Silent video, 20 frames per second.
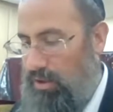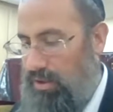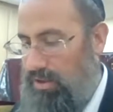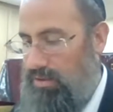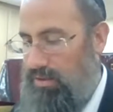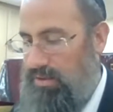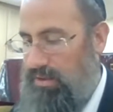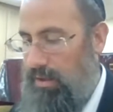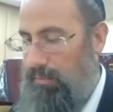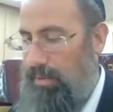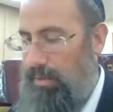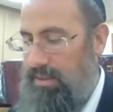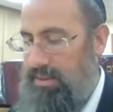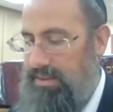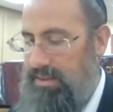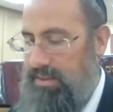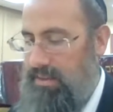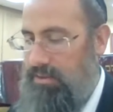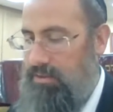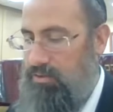This was done by the
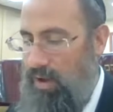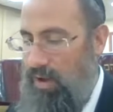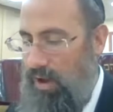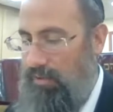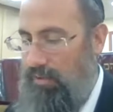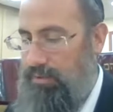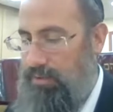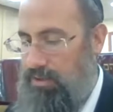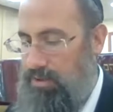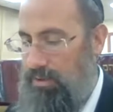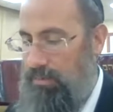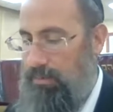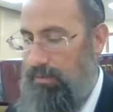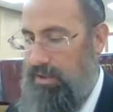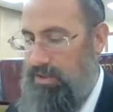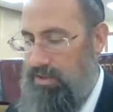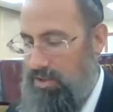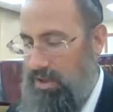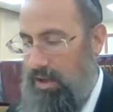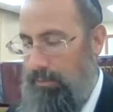skilled craftsmanship of
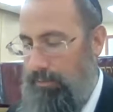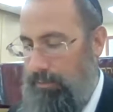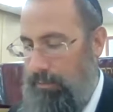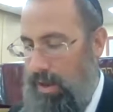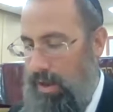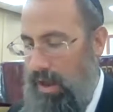Hashem.